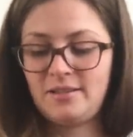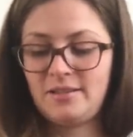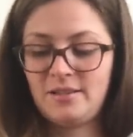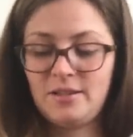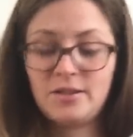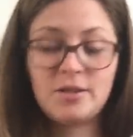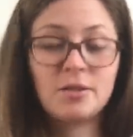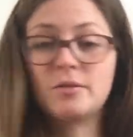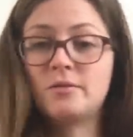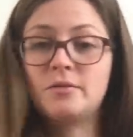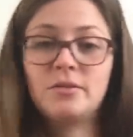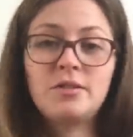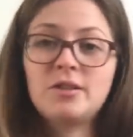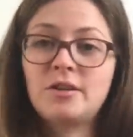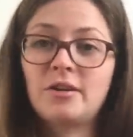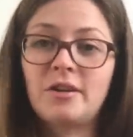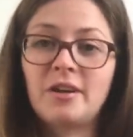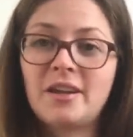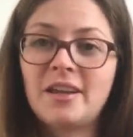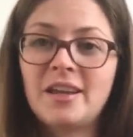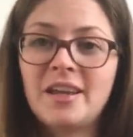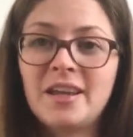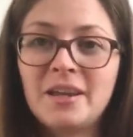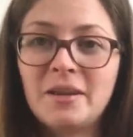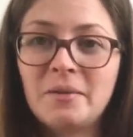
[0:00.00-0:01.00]
so sorry.
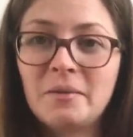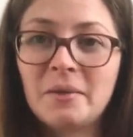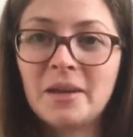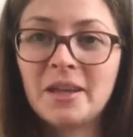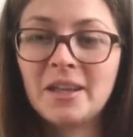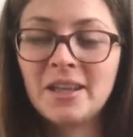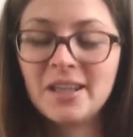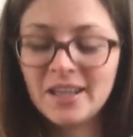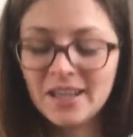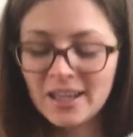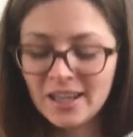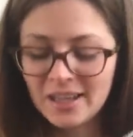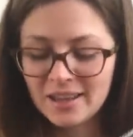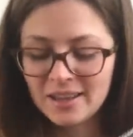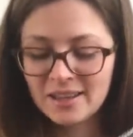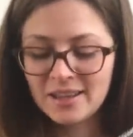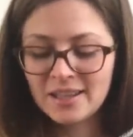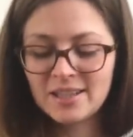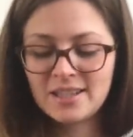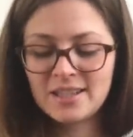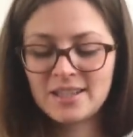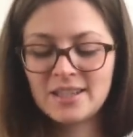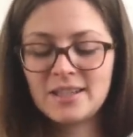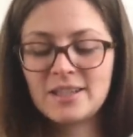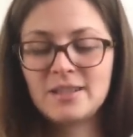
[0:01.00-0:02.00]
Anyway,
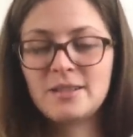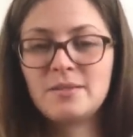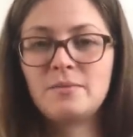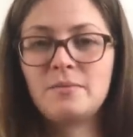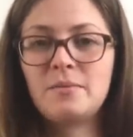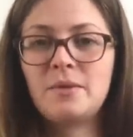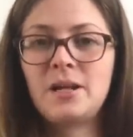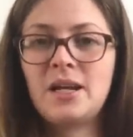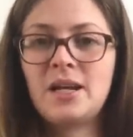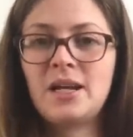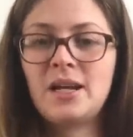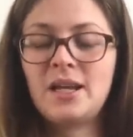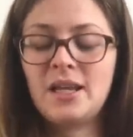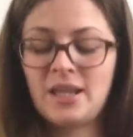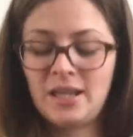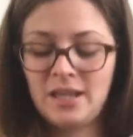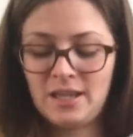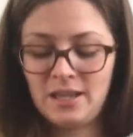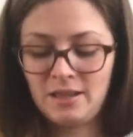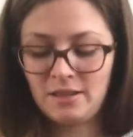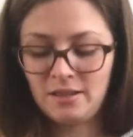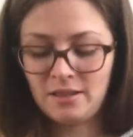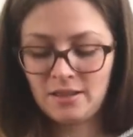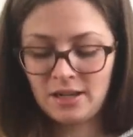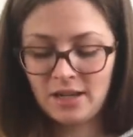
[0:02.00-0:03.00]
this is
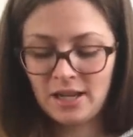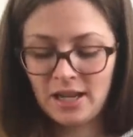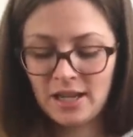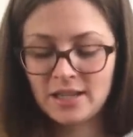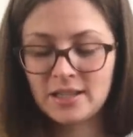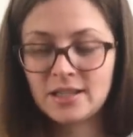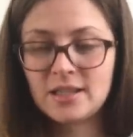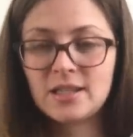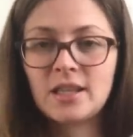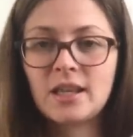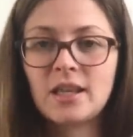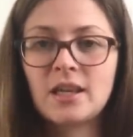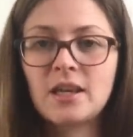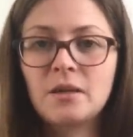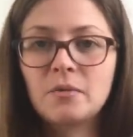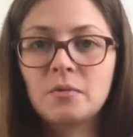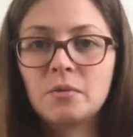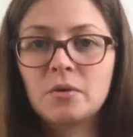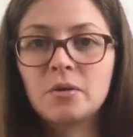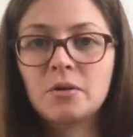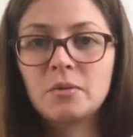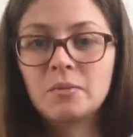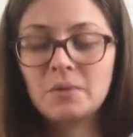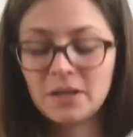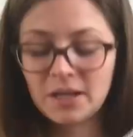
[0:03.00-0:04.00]
the next thing I'm
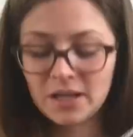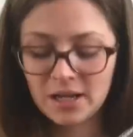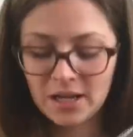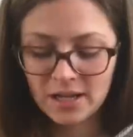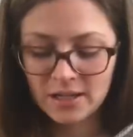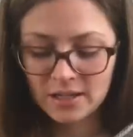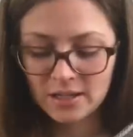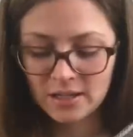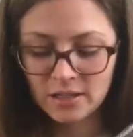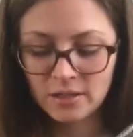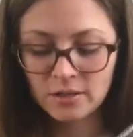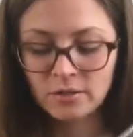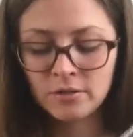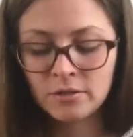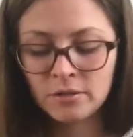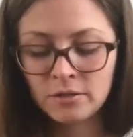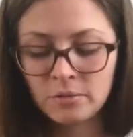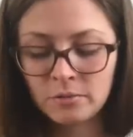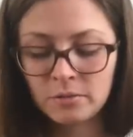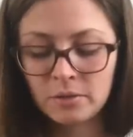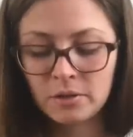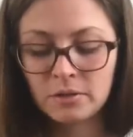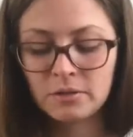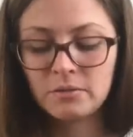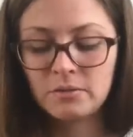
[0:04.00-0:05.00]
going to be casting
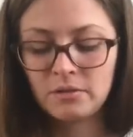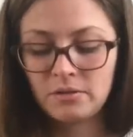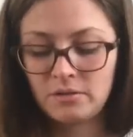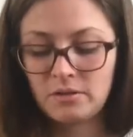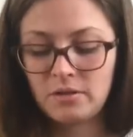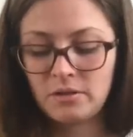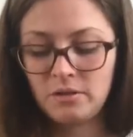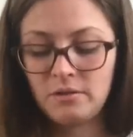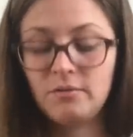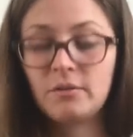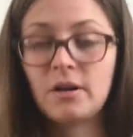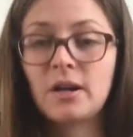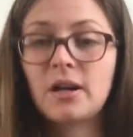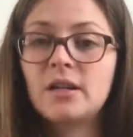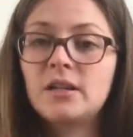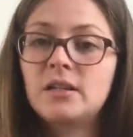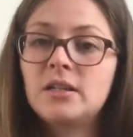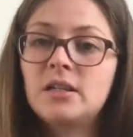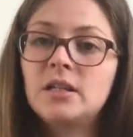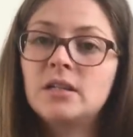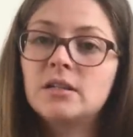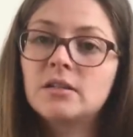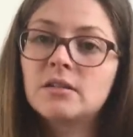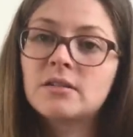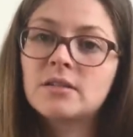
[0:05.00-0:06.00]
on when the right
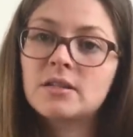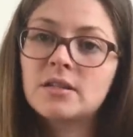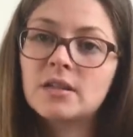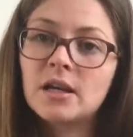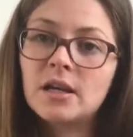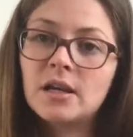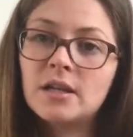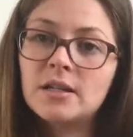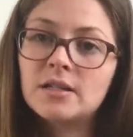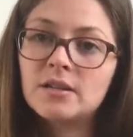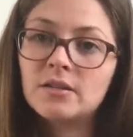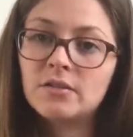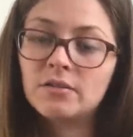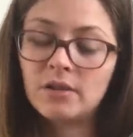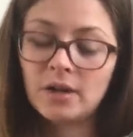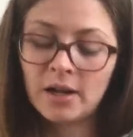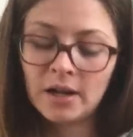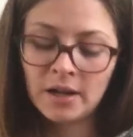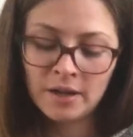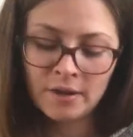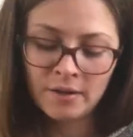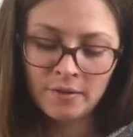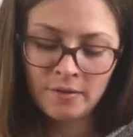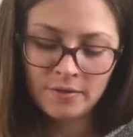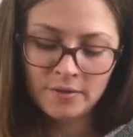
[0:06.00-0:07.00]
needle size
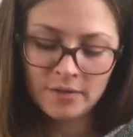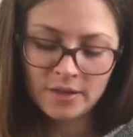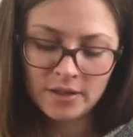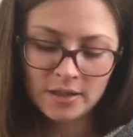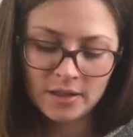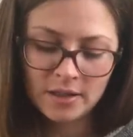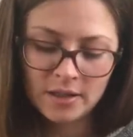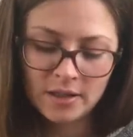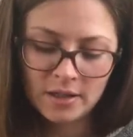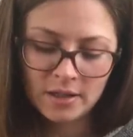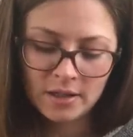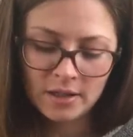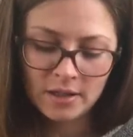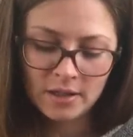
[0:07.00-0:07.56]
arrives.